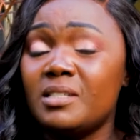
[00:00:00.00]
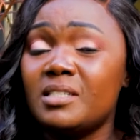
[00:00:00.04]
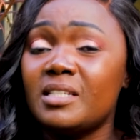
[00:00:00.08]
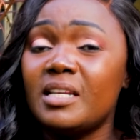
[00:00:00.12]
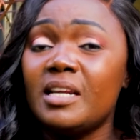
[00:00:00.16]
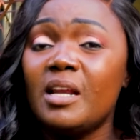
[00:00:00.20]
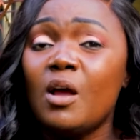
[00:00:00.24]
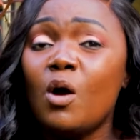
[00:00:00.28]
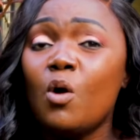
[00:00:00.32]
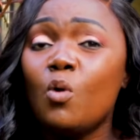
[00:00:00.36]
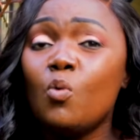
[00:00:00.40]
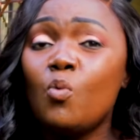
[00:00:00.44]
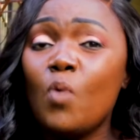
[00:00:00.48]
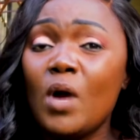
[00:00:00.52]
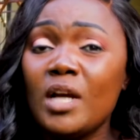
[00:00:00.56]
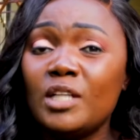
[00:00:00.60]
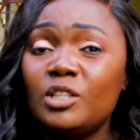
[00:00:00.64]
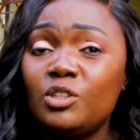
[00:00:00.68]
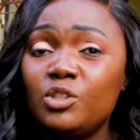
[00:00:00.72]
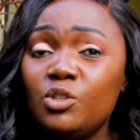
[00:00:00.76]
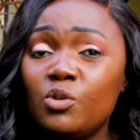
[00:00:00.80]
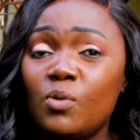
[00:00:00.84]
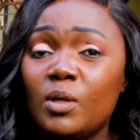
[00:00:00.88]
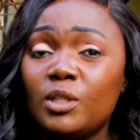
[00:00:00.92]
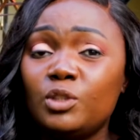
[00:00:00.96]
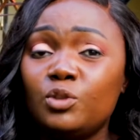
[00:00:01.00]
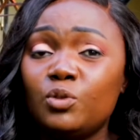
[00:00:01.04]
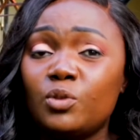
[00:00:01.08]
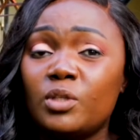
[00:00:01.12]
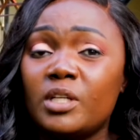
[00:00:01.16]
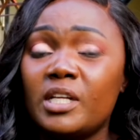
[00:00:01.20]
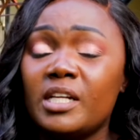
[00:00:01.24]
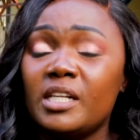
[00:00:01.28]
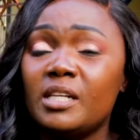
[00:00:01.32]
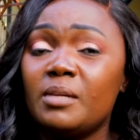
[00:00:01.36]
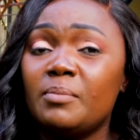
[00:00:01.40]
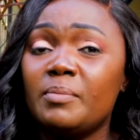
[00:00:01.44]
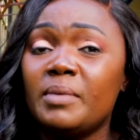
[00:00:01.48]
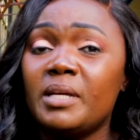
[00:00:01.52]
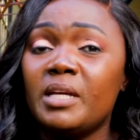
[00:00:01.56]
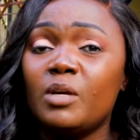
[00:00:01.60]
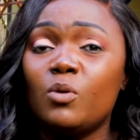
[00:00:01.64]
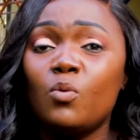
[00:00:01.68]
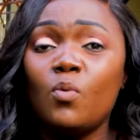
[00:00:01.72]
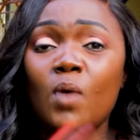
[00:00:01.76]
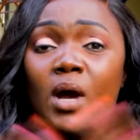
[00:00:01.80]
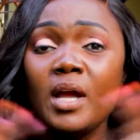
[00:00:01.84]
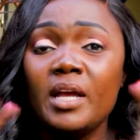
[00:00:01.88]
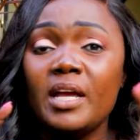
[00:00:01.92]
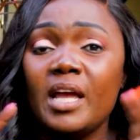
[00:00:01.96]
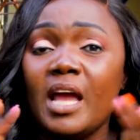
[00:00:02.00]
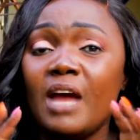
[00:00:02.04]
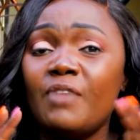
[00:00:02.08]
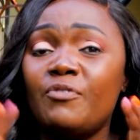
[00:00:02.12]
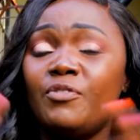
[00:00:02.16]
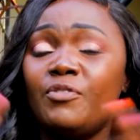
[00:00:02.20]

I said, why do you want to kill me? Why?